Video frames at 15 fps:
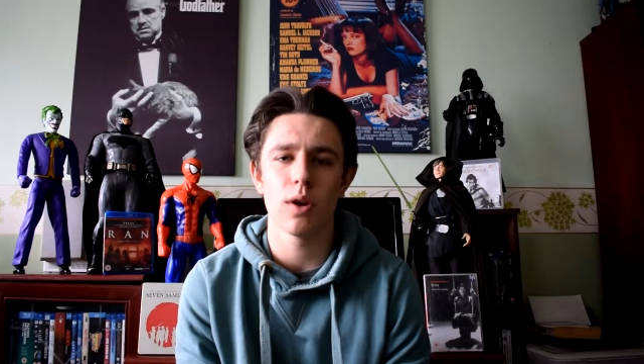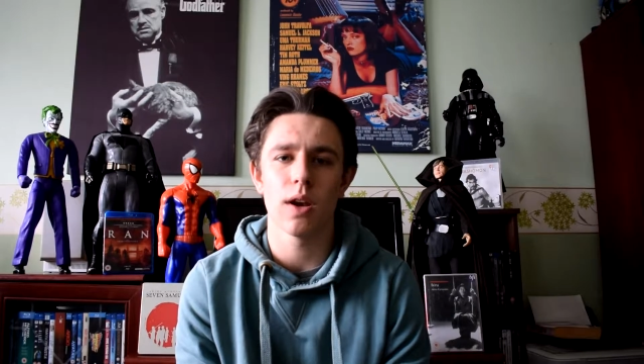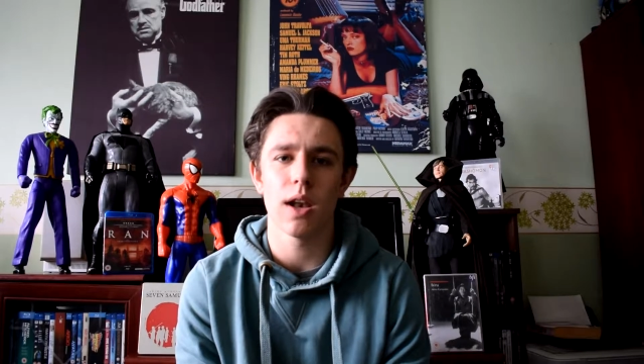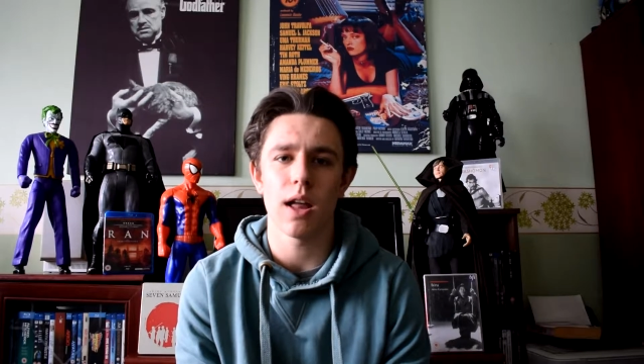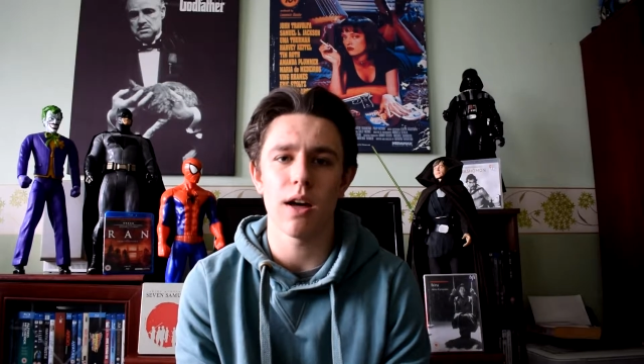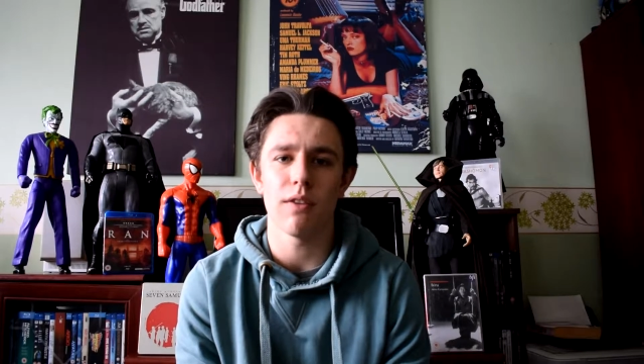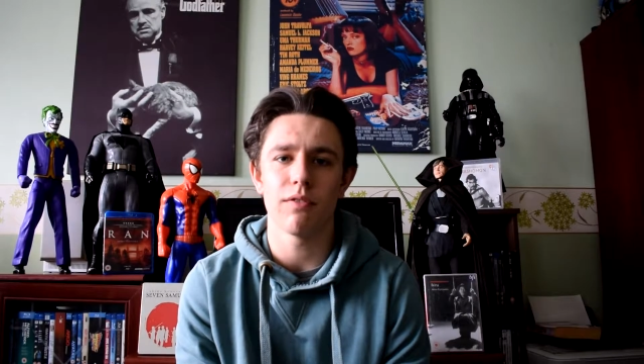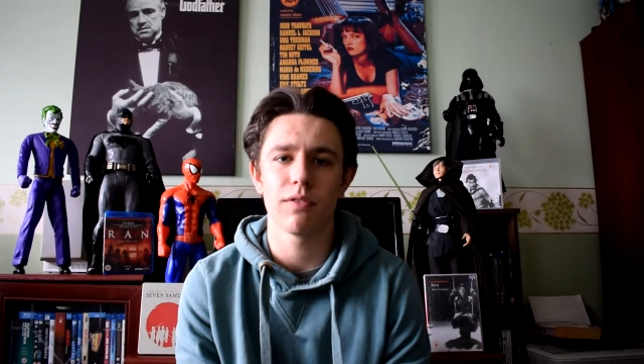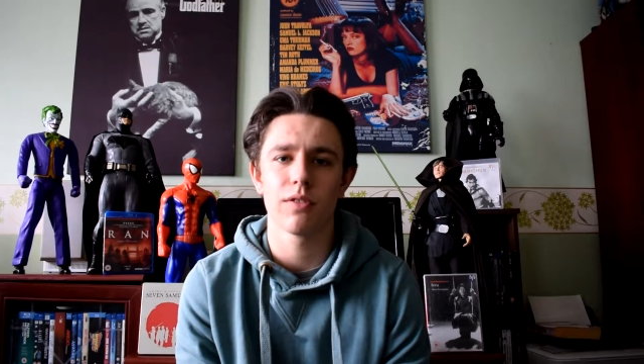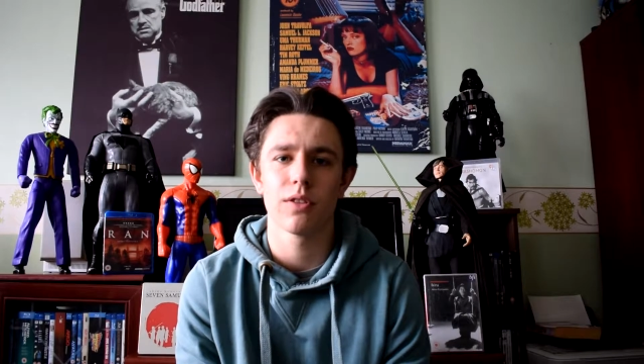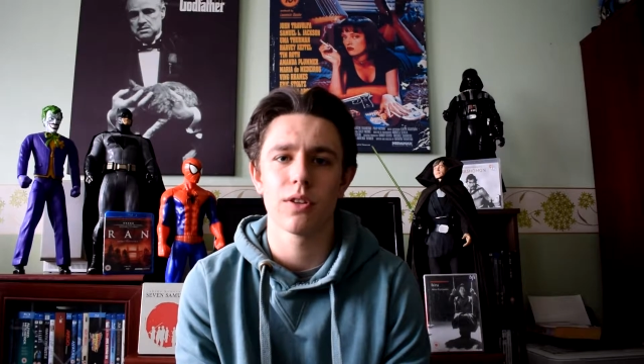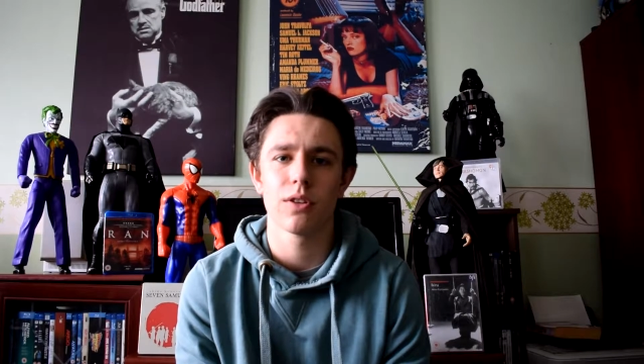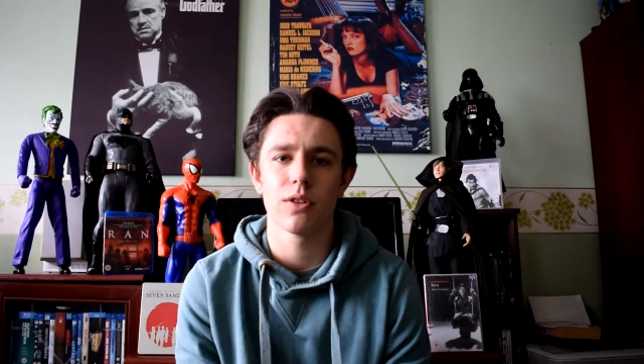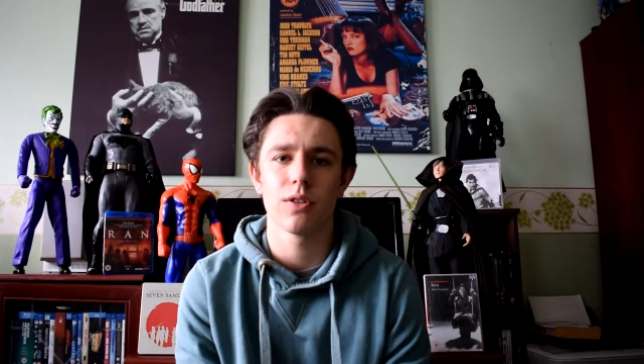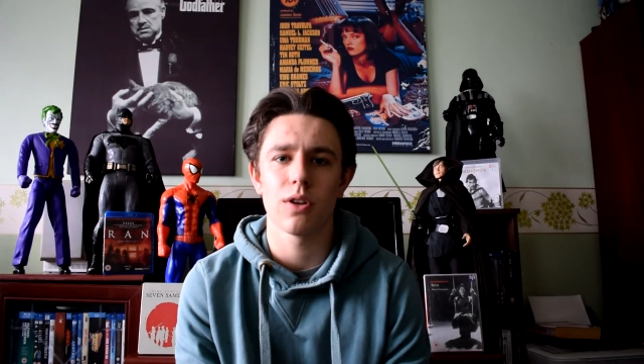in Love.
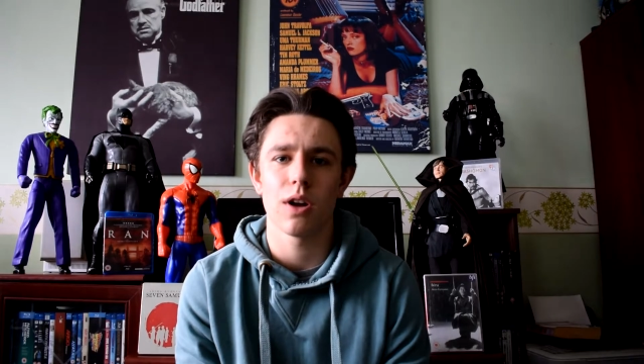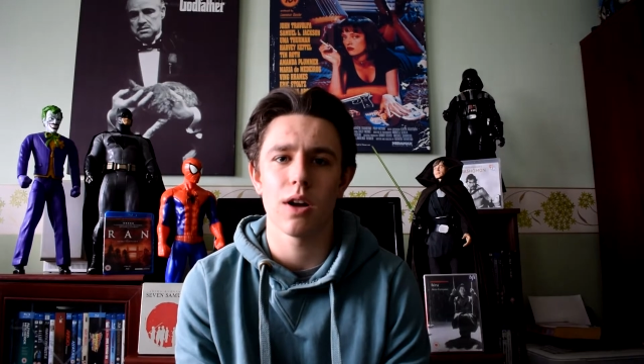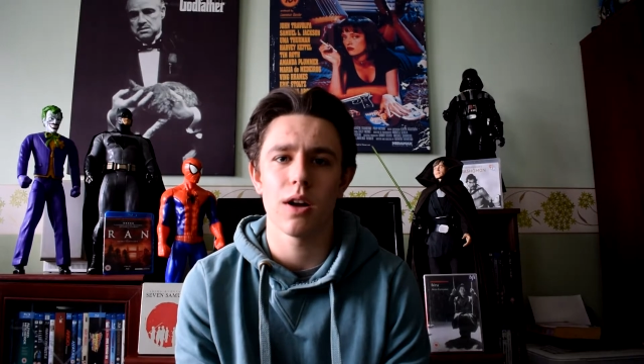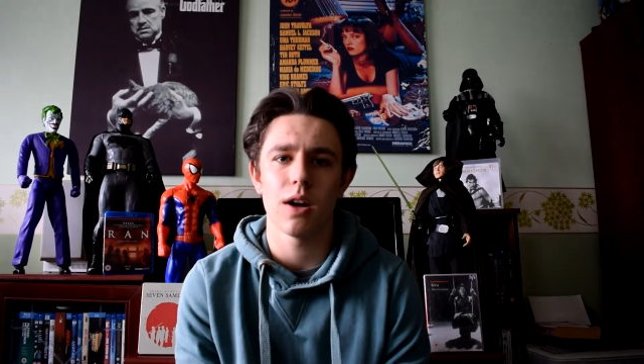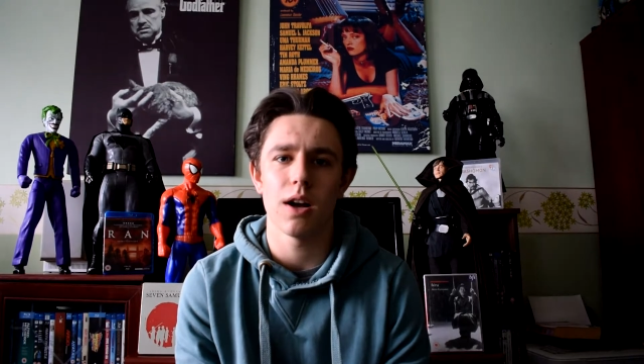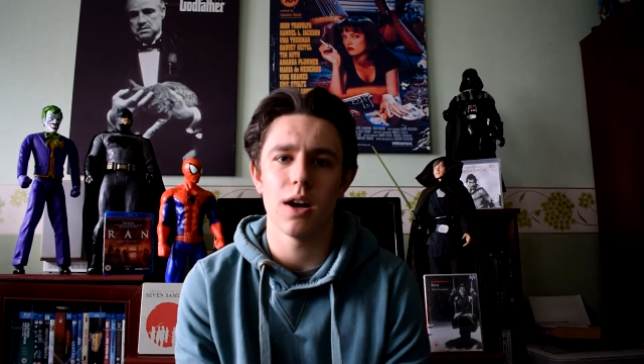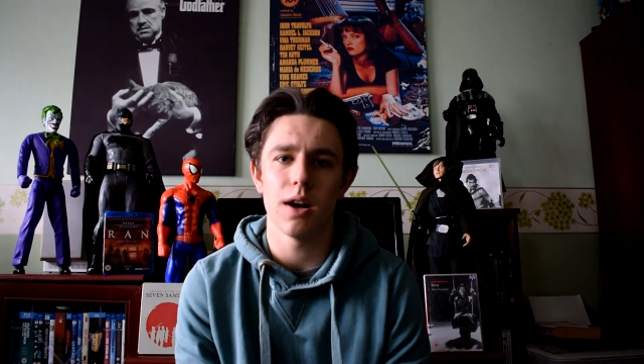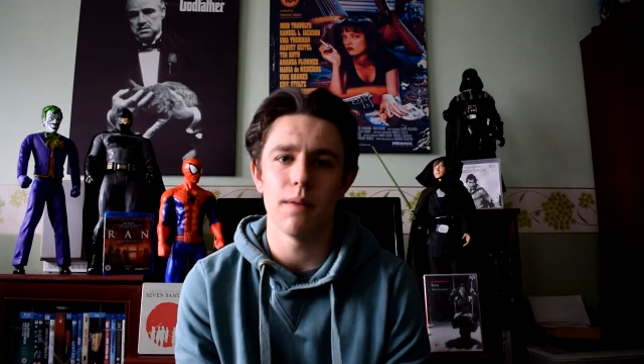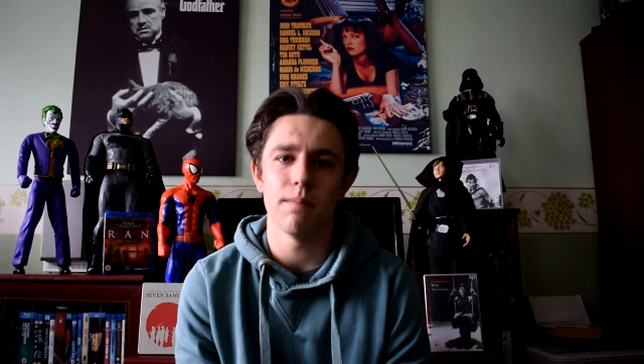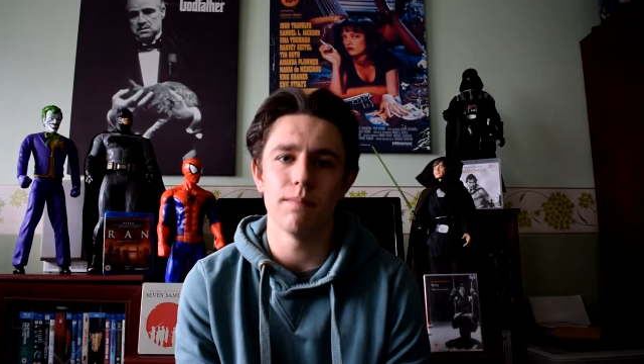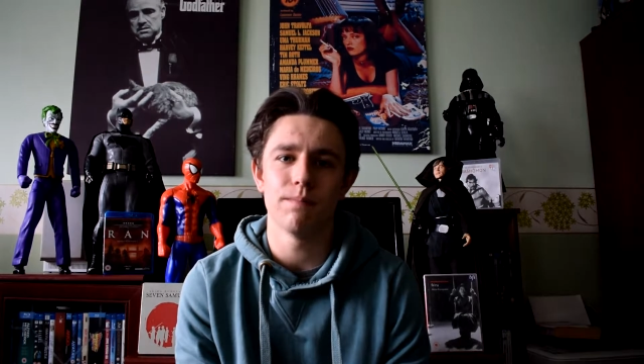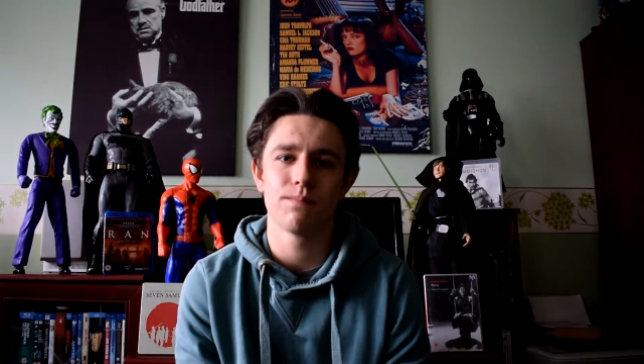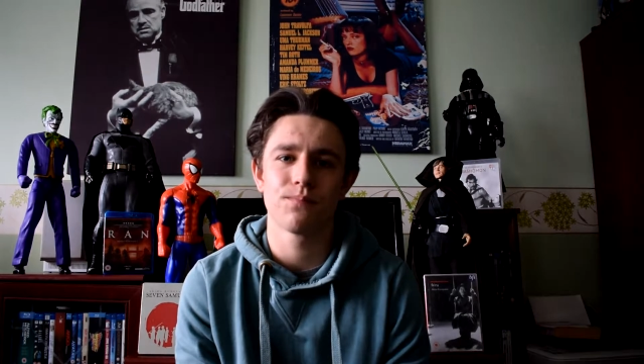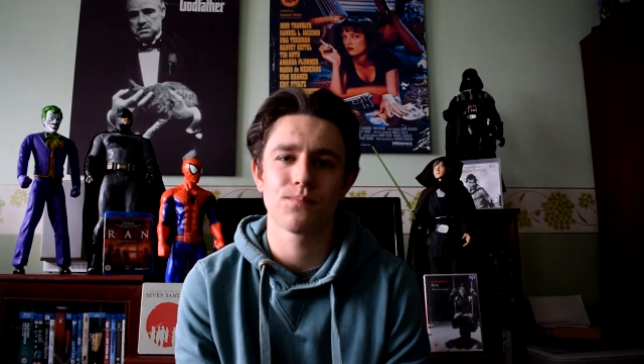I